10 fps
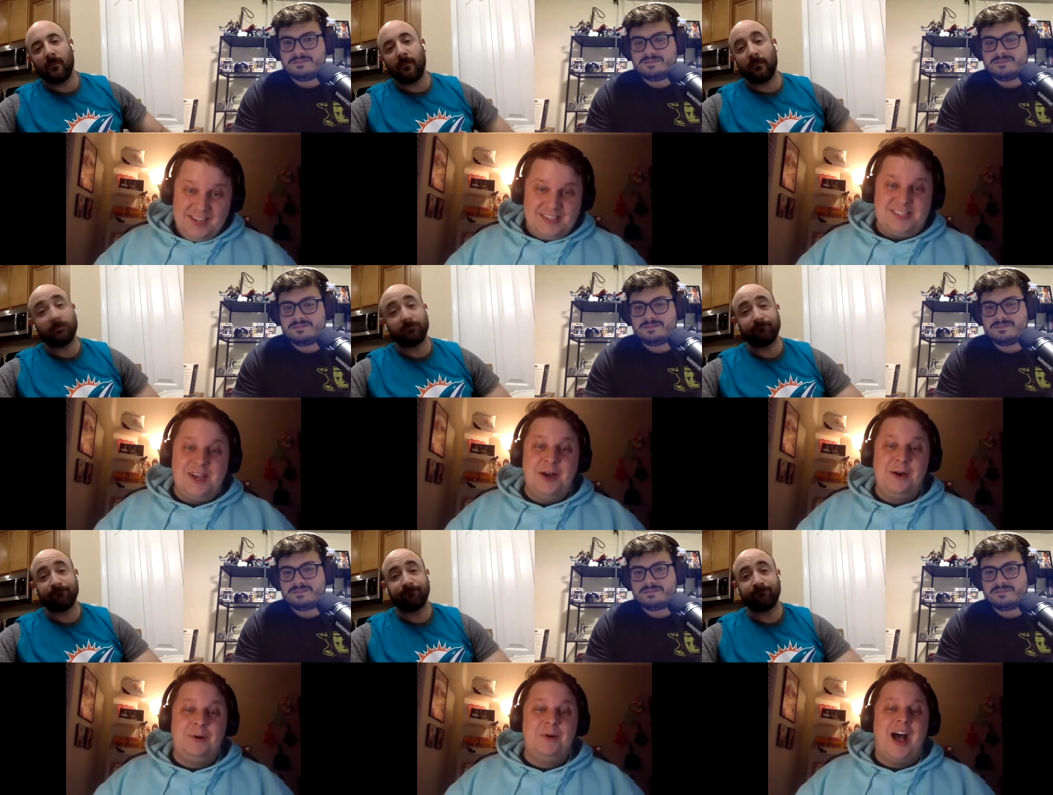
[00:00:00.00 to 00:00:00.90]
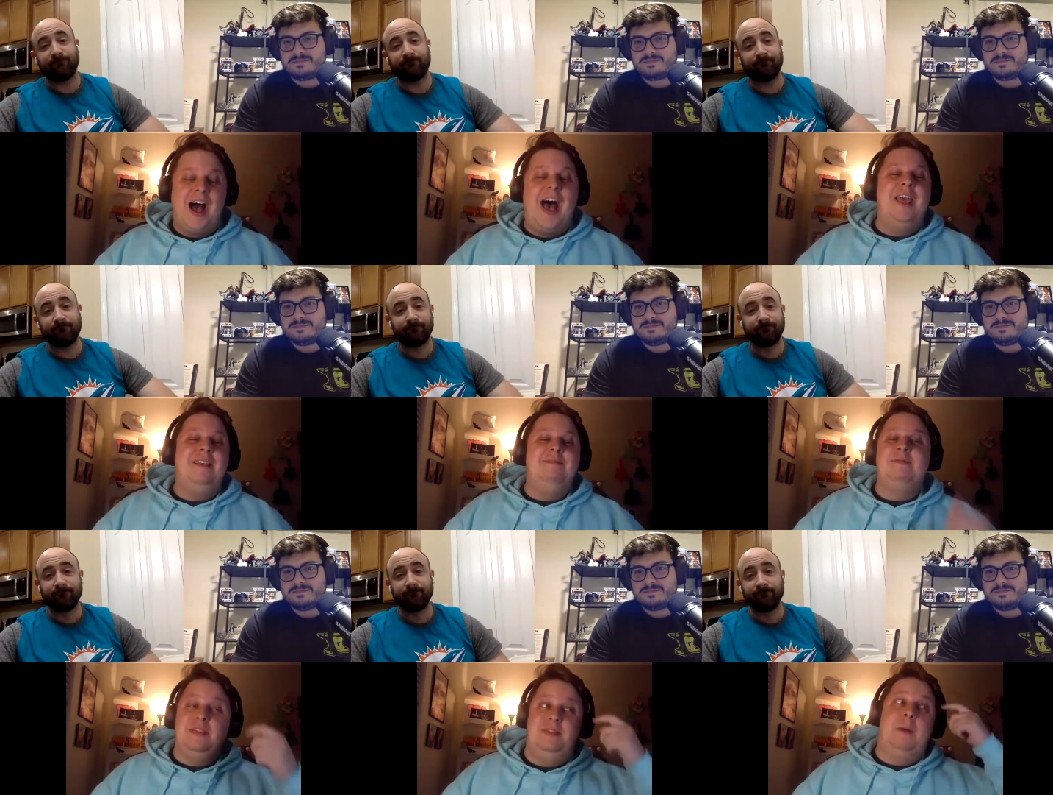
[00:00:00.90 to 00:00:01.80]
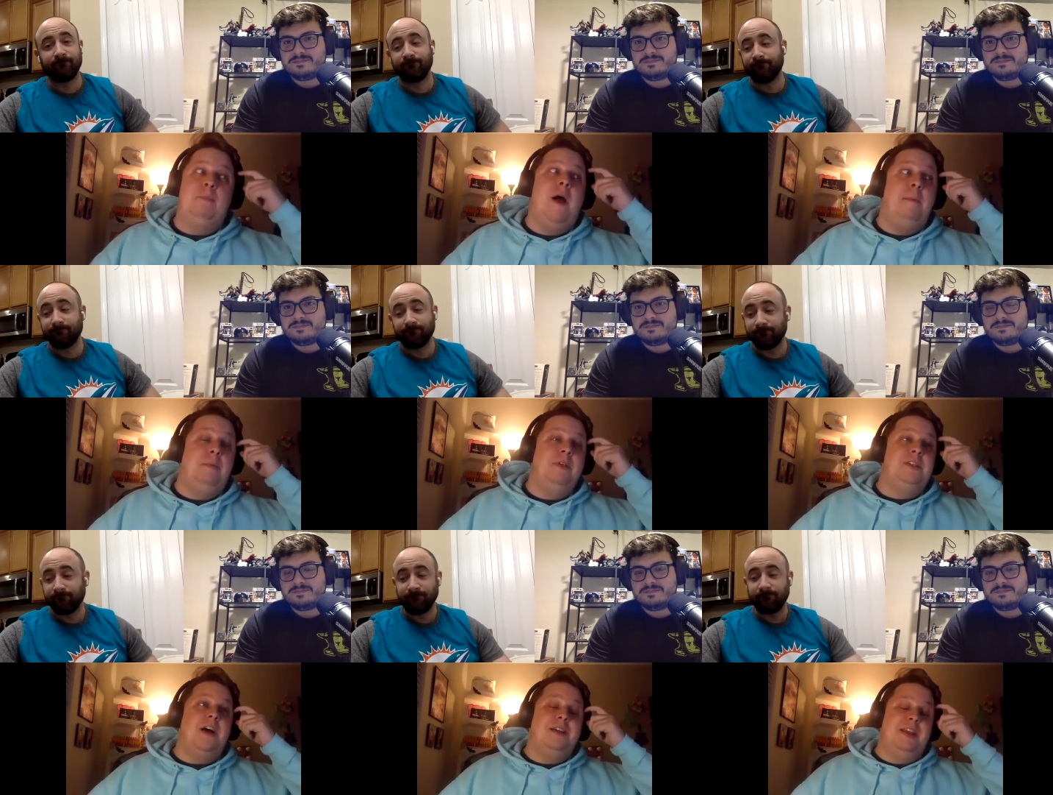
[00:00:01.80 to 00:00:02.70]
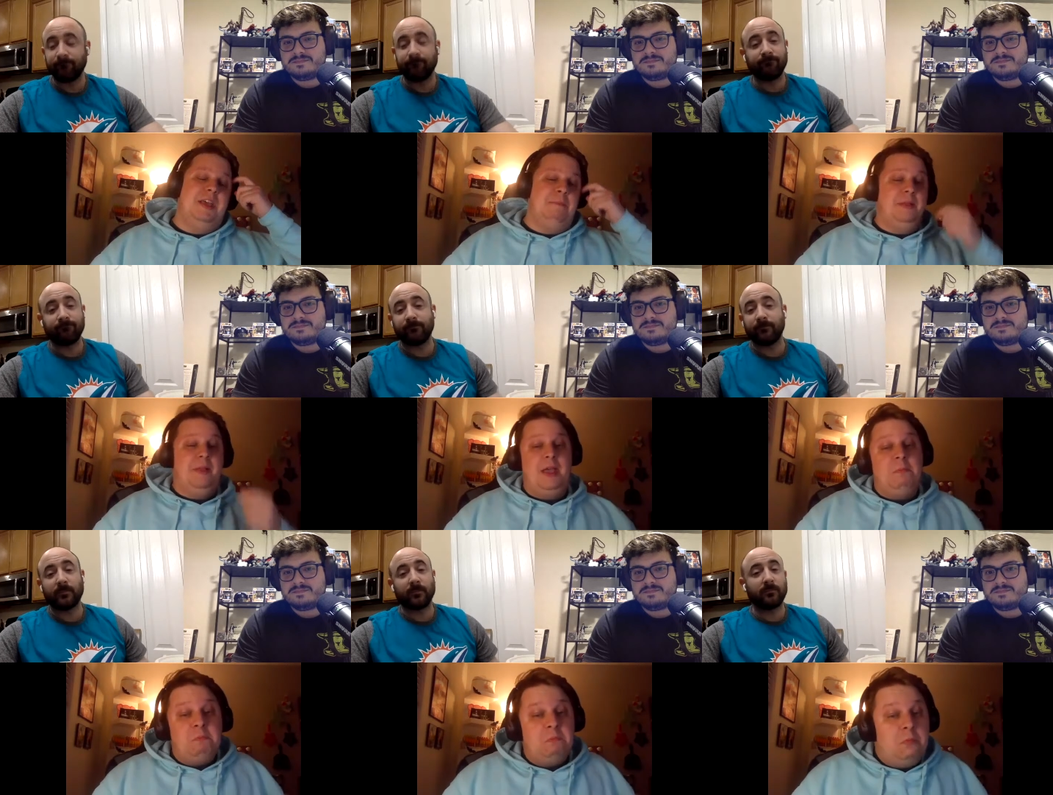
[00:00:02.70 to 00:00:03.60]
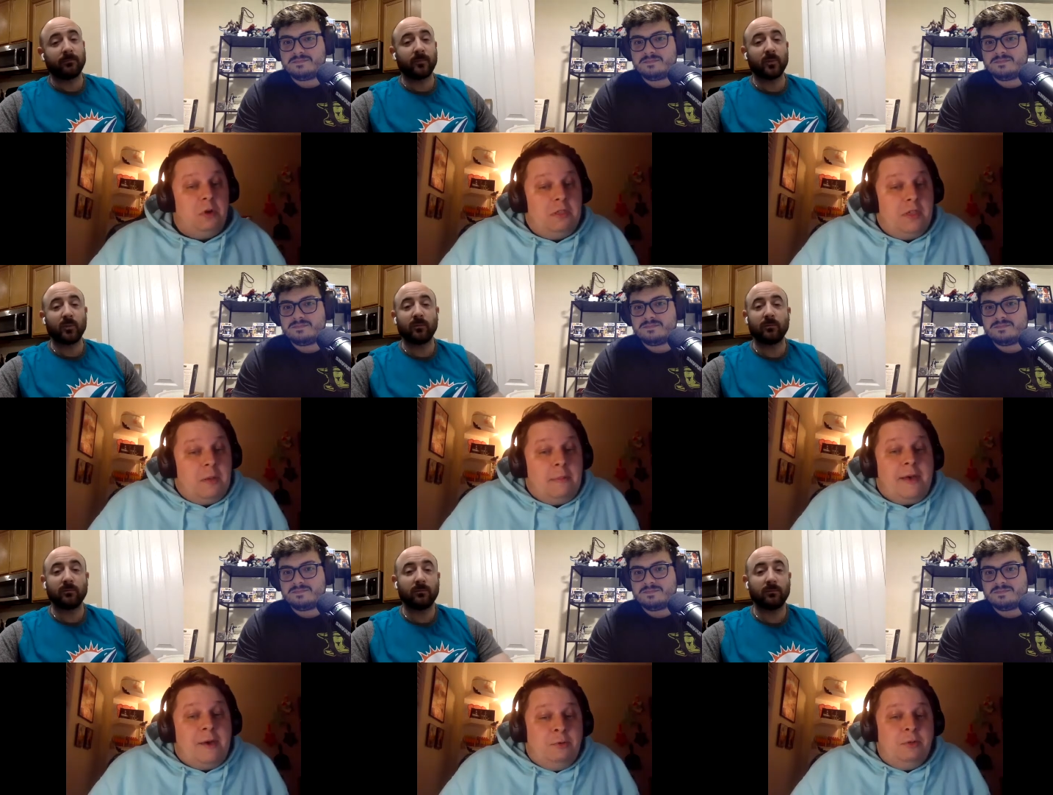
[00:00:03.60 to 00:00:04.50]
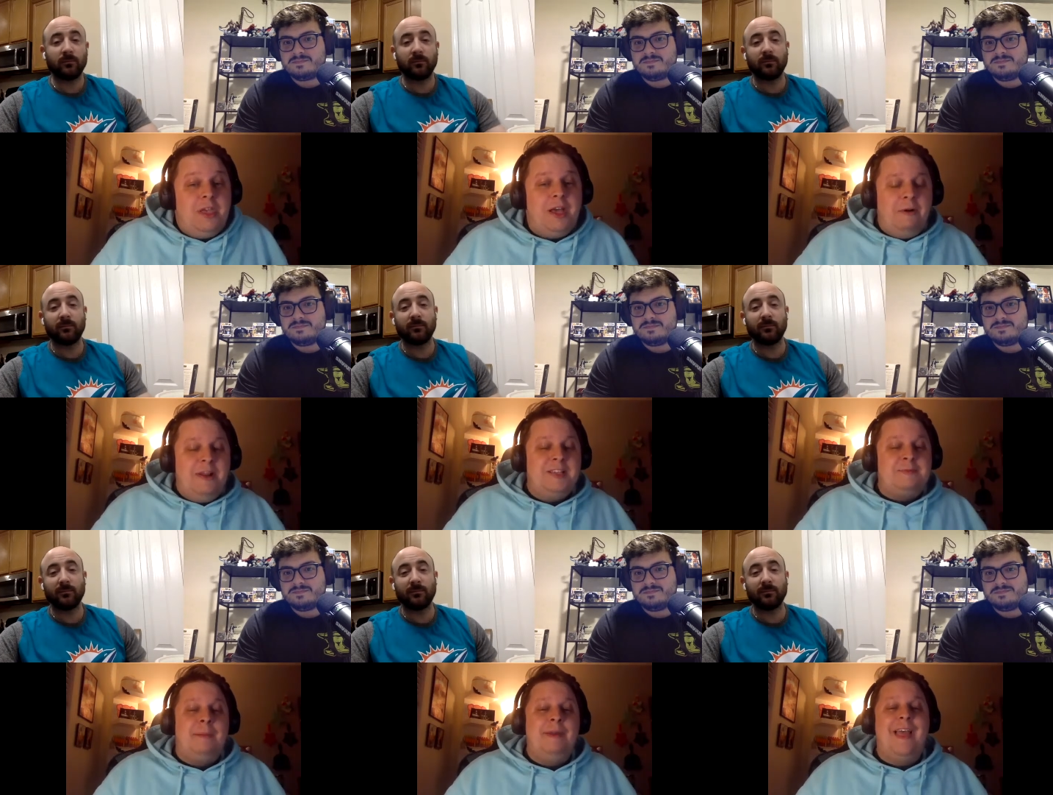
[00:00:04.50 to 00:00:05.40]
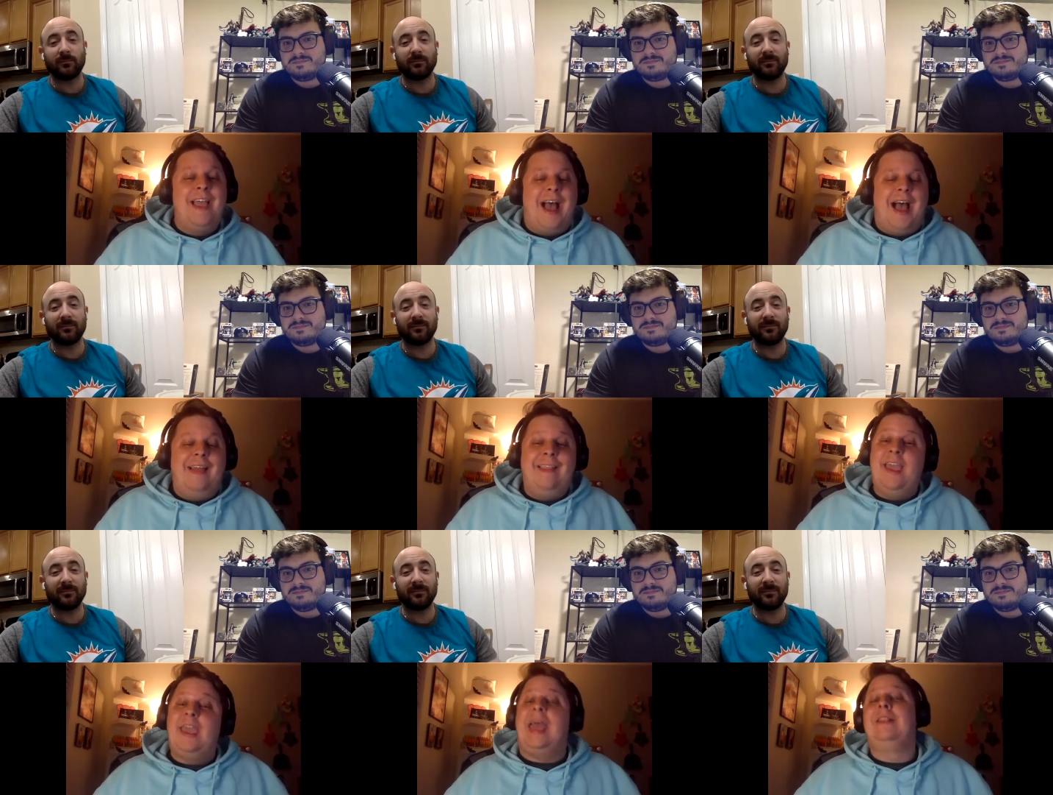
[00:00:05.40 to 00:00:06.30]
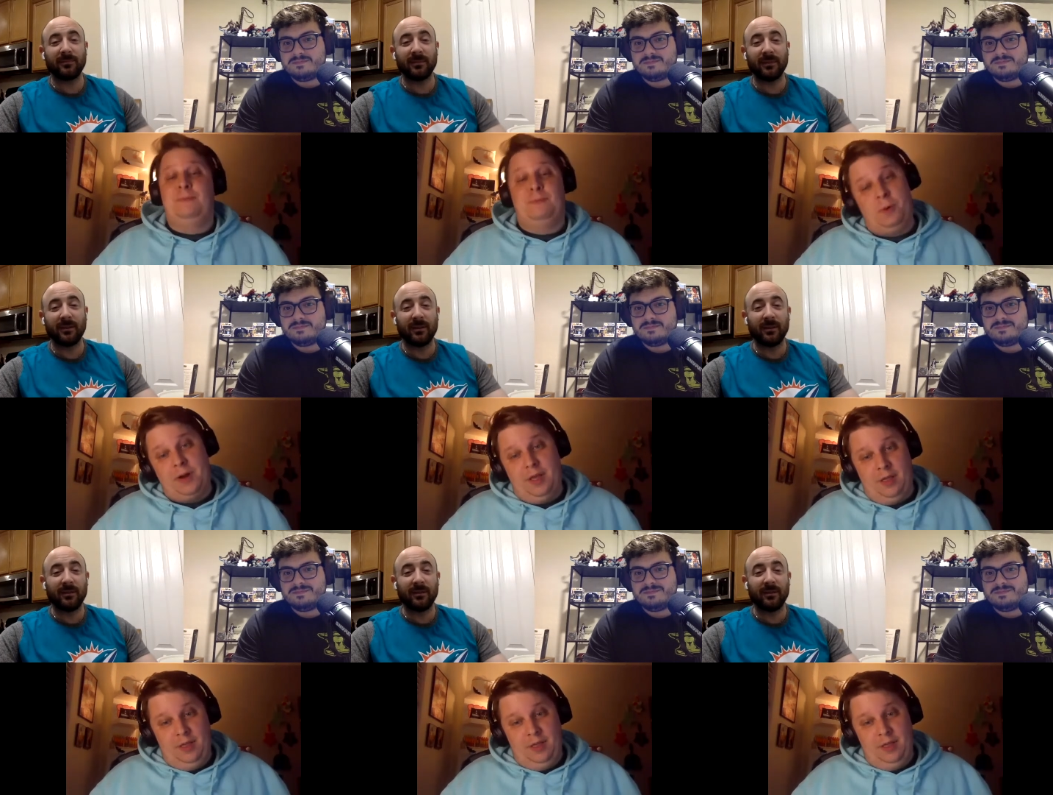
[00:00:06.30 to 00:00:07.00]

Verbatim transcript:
Speaker 1: So I they're probably talking to him, be like, What do you think about Julio? And he's probably like, I like California.